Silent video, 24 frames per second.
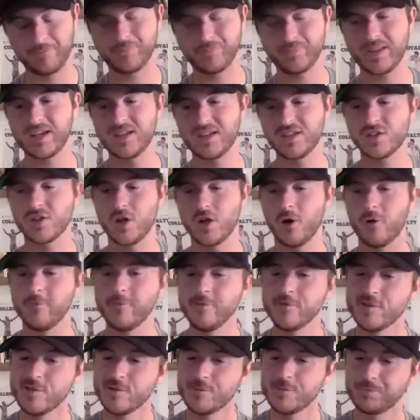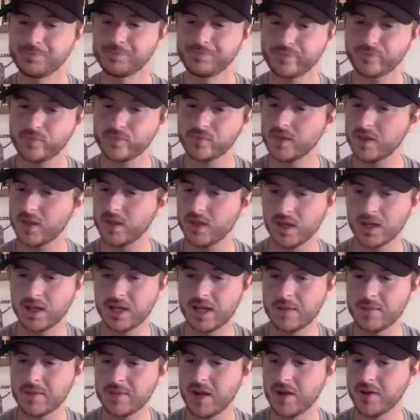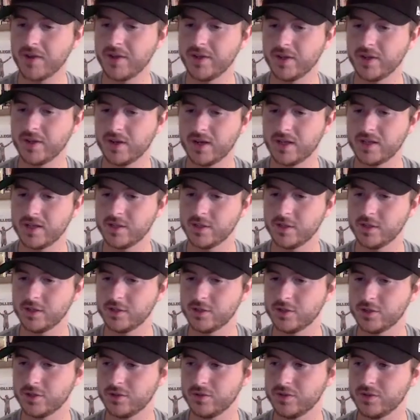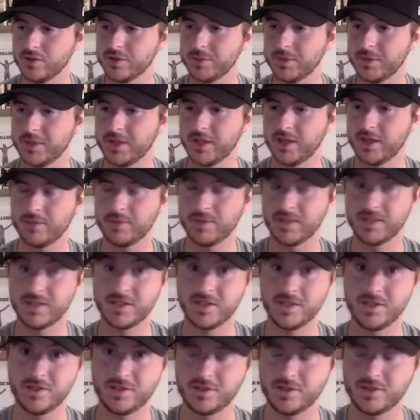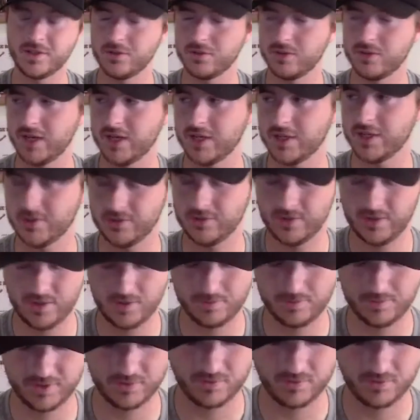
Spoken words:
And so I came down here. I did a journalism camp at TCU, actually, our big